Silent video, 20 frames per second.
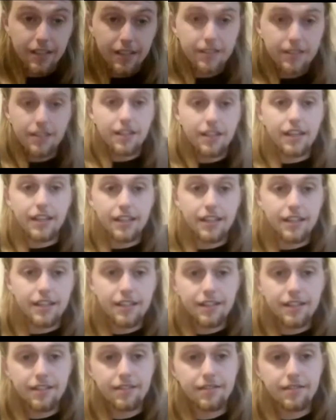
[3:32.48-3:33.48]
Like,
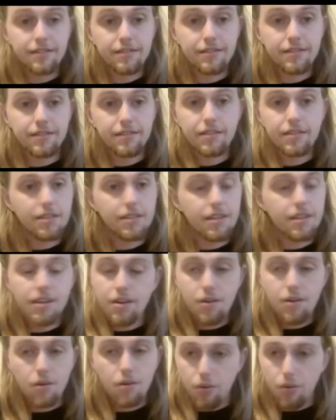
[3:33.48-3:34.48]

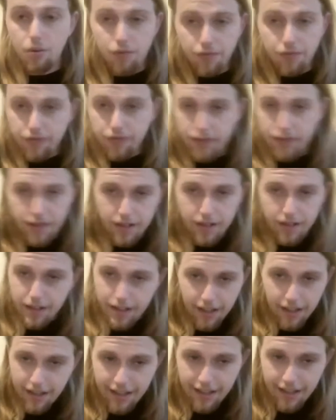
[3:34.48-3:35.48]
oof.
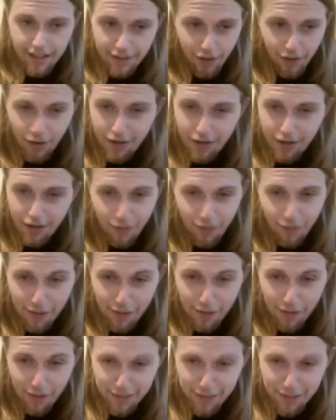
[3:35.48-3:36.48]
Don't even want
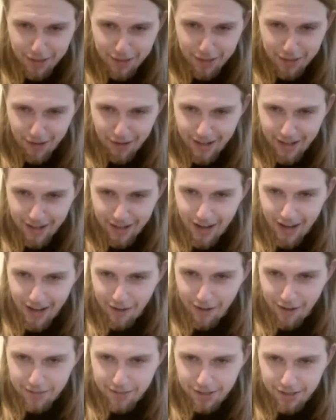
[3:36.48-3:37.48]
to picture it right now. I'm
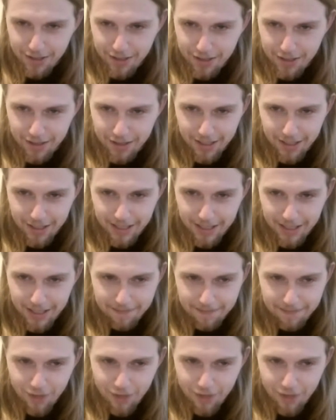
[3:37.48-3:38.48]
still just like
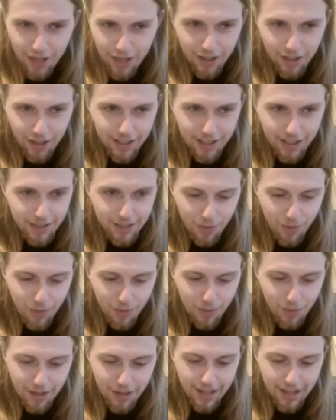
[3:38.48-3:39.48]
trying to look at this
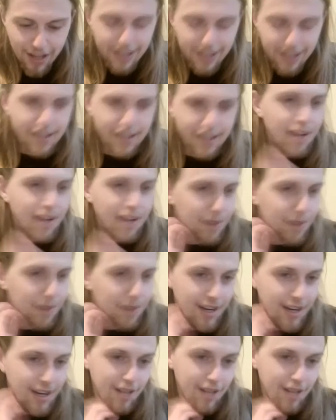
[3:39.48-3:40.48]
one day at a time right
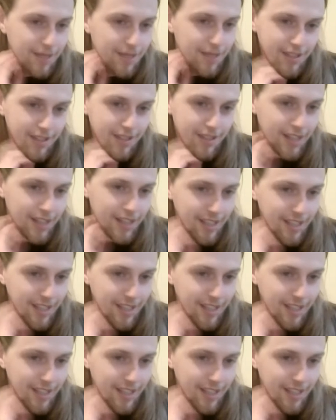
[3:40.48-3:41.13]
now because like,